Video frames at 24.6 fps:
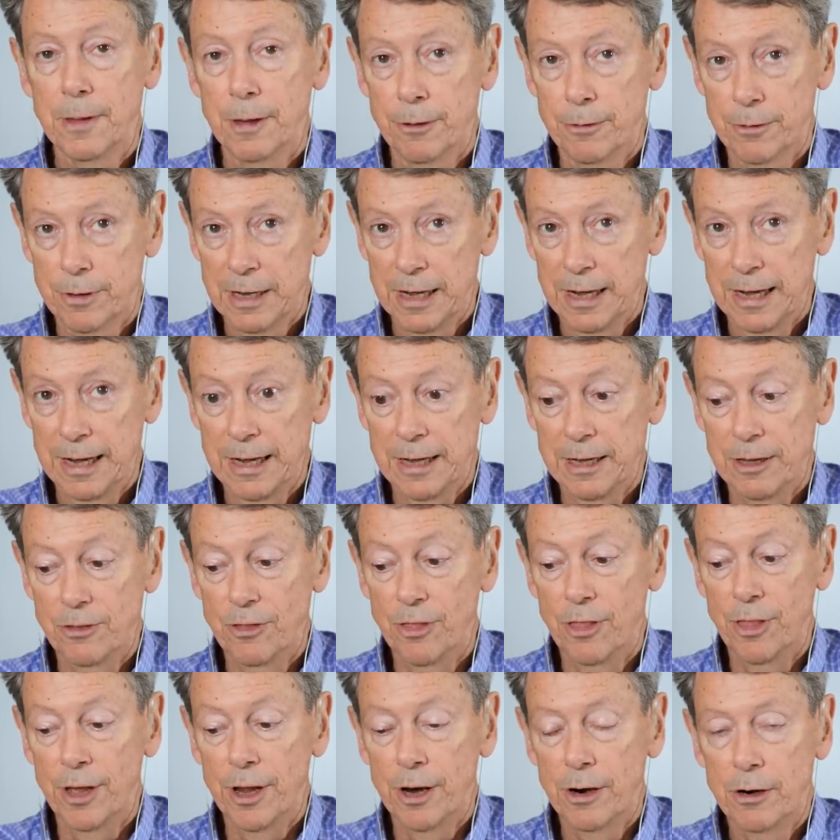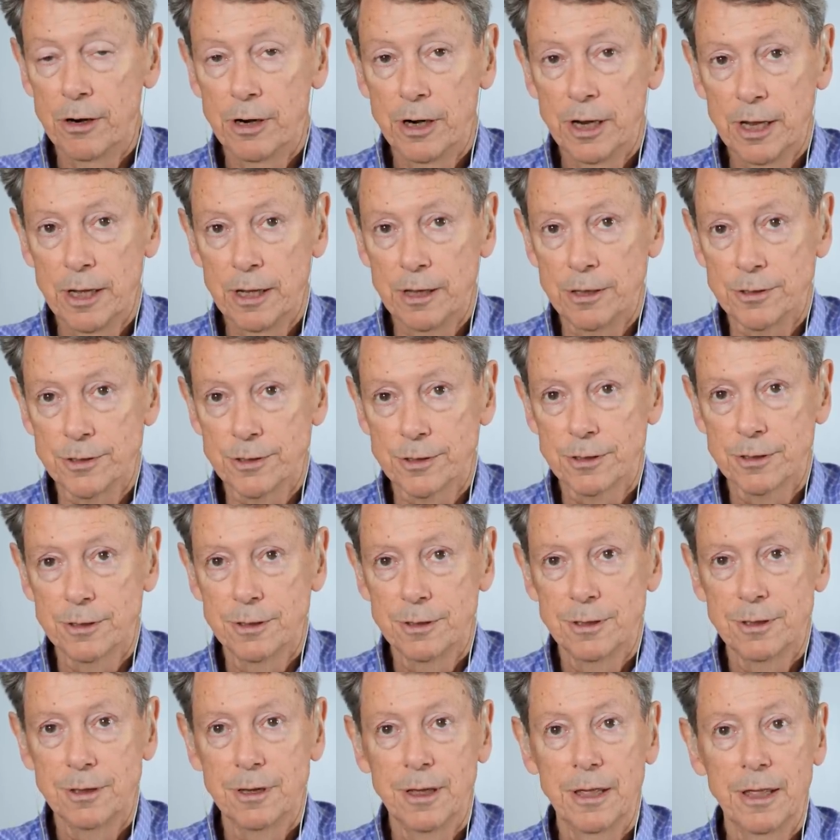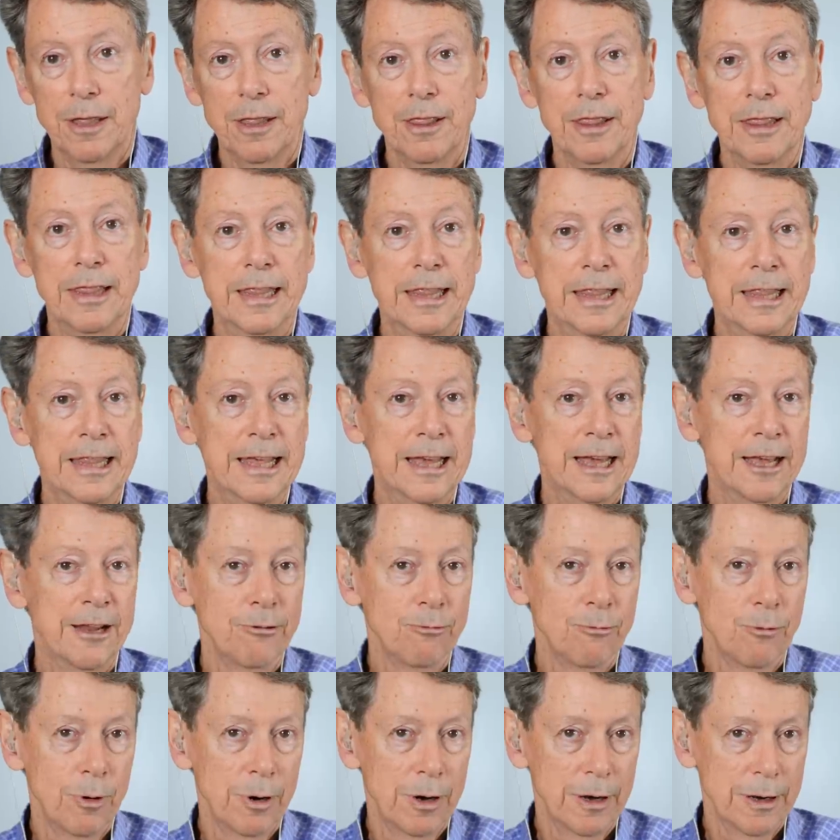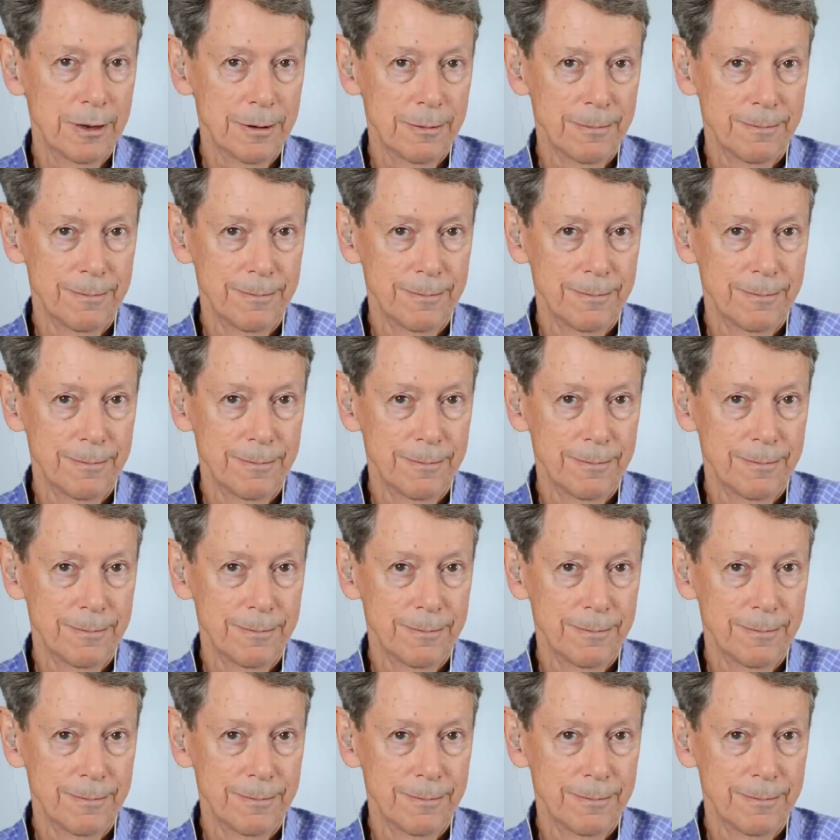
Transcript: Okay, there it is. Then what?